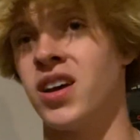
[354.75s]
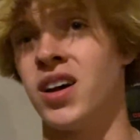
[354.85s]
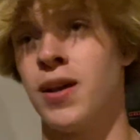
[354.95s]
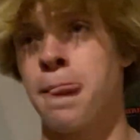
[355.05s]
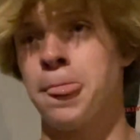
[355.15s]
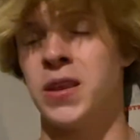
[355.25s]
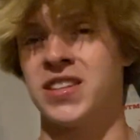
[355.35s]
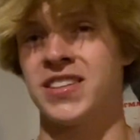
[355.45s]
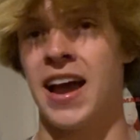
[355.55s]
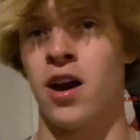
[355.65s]
the the
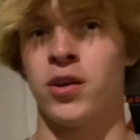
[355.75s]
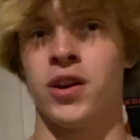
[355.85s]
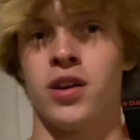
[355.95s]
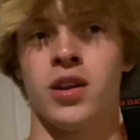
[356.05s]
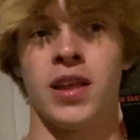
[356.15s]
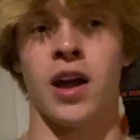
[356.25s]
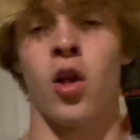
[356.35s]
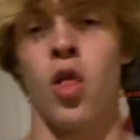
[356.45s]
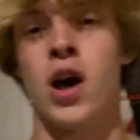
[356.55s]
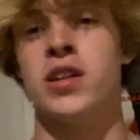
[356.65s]
sound and like a
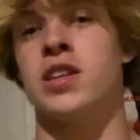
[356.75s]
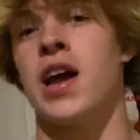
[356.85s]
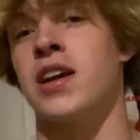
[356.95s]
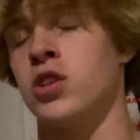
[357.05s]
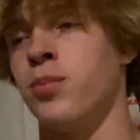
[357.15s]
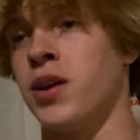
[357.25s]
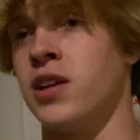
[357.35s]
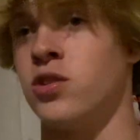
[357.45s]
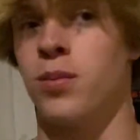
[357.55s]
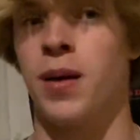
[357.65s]
lot is actually put
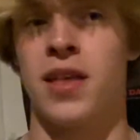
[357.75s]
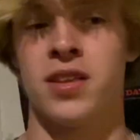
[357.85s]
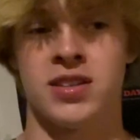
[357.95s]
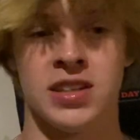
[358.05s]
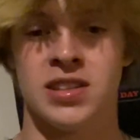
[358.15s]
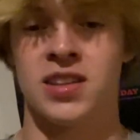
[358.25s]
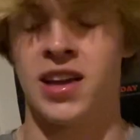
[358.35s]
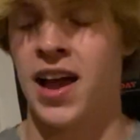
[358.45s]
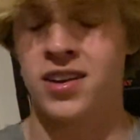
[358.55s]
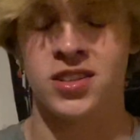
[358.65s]
into it behind the scenes. Like
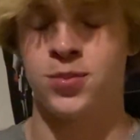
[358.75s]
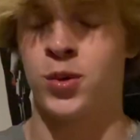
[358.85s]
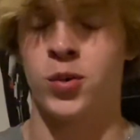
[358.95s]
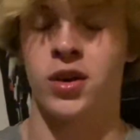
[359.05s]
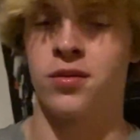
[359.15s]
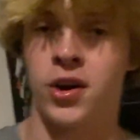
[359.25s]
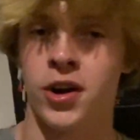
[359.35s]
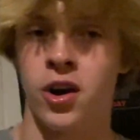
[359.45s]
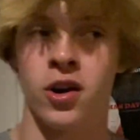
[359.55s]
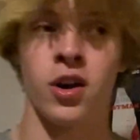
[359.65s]
Alex has been working very
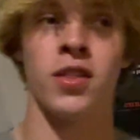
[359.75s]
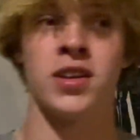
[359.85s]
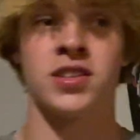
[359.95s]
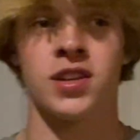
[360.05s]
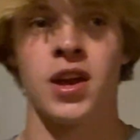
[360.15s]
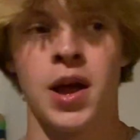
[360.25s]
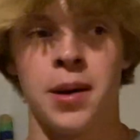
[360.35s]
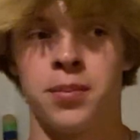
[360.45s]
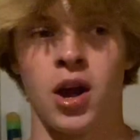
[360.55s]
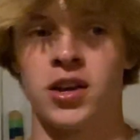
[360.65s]
hard on this
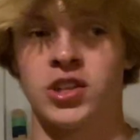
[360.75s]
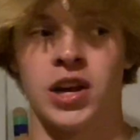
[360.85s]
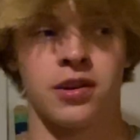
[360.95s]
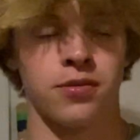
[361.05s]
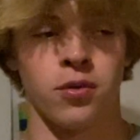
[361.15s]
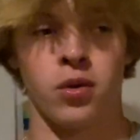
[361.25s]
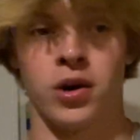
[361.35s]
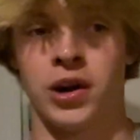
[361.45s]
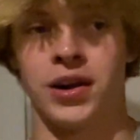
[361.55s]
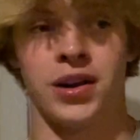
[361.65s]
project
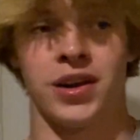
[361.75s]
for